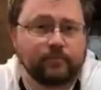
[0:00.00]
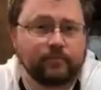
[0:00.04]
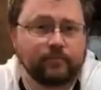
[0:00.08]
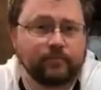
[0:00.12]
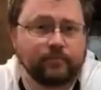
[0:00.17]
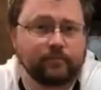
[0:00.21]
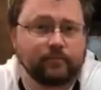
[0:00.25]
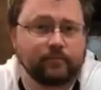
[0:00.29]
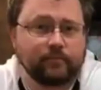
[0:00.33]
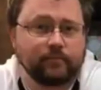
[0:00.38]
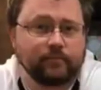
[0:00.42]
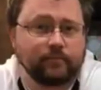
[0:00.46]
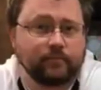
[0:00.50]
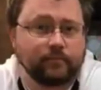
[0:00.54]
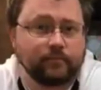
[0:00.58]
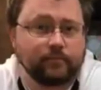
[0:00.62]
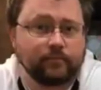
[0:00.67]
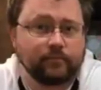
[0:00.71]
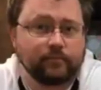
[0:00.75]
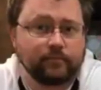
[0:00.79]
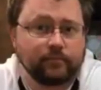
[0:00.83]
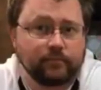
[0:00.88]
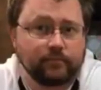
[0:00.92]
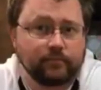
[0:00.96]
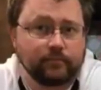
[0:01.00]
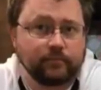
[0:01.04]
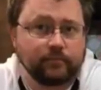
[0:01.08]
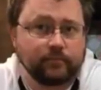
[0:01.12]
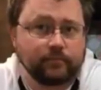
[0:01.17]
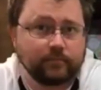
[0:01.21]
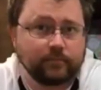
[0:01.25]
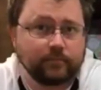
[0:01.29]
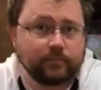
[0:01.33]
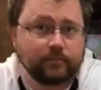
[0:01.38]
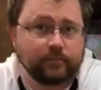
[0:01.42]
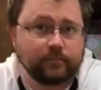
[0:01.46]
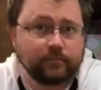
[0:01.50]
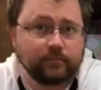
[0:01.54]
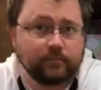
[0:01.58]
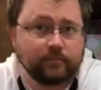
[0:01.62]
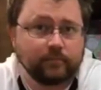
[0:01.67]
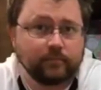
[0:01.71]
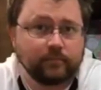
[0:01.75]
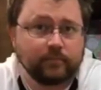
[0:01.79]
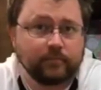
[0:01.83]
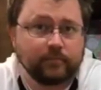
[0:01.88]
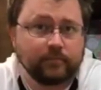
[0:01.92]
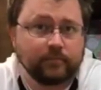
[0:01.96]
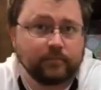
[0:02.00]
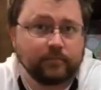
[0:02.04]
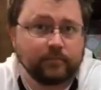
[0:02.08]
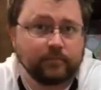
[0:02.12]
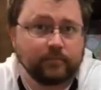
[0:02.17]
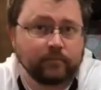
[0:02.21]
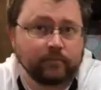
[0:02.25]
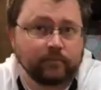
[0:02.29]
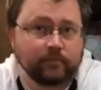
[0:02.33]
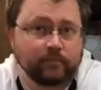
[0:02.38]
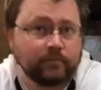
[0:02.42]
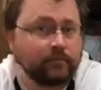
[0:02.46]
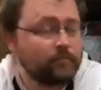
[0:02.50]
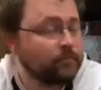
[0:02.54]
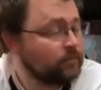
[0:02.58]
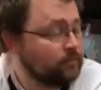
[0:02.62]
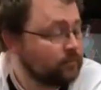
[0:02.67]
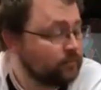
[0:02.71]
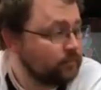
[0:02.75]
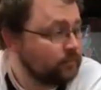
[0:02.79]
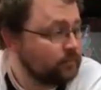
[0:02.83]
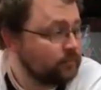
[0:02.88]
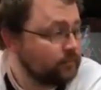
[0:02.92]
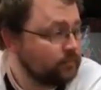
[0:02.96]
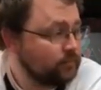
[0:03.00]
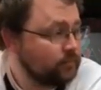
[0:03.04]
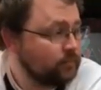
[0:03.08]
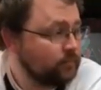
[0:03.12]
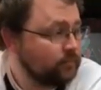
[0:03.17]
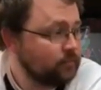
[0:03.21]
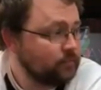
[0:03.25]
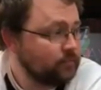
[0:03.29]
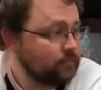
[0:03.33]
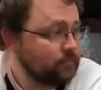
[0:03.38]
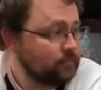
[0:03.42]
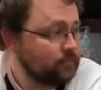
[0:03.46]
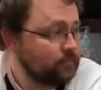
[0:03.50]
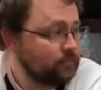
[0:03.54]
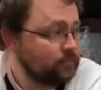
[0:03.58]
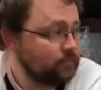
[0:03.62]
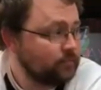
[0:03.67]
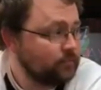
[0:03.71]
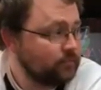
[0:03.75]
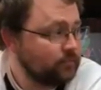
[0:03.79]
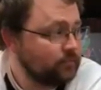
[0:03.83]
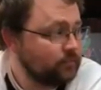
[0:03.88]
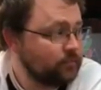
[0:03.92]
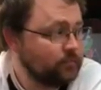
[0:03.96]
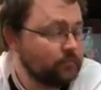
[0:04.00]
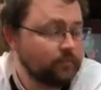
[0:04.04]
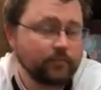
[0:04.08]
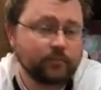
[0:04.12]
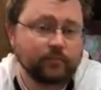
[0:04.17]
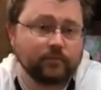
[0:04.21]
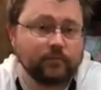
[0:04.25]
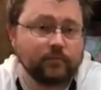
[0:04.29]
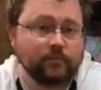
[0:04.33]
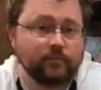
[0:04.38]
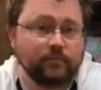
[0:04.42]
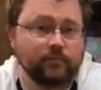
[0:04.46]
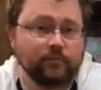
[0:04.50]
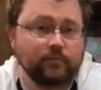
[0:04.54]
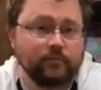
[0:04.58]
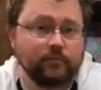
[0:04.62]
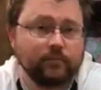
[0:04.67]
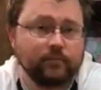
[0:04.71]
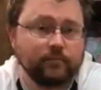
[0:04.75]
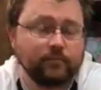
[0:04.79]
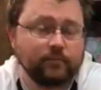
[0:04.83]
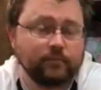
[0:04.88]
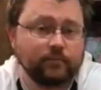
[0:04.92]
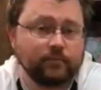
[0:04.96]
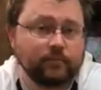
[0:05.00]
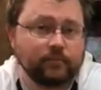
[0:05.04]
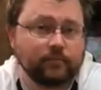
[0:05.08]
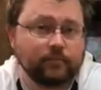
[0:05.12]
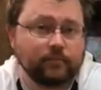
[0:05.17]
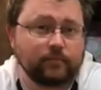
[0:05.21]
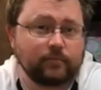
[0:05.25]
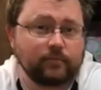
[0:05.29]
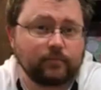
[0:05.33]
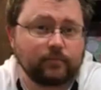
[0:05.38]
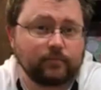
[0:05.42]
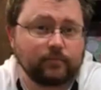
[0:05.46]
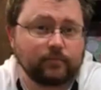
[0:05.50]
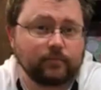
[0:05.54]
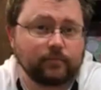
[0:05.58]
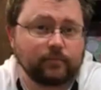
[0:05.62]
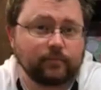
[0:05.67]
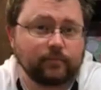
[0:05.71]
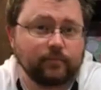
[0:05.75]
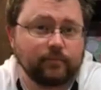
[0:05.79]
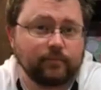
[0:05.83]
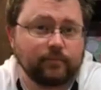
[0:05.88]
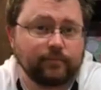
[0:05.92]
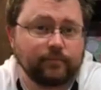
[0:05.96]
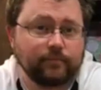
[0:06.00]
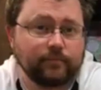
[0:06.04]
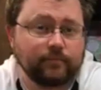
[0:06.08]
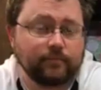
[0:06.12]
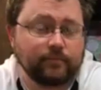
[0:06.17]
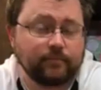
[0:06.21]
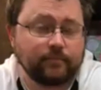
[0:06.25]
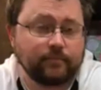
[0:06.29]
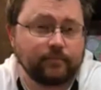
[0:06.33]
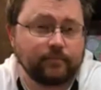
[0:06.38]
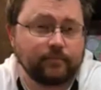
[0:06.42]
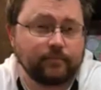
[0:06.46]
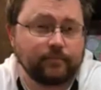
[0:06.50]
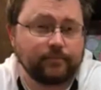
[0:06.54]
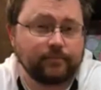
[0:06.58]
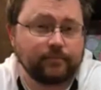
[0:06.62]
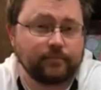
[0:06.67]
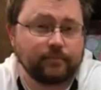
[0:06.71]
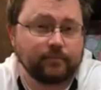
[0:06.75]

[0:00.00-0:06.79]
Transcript: (not speaking)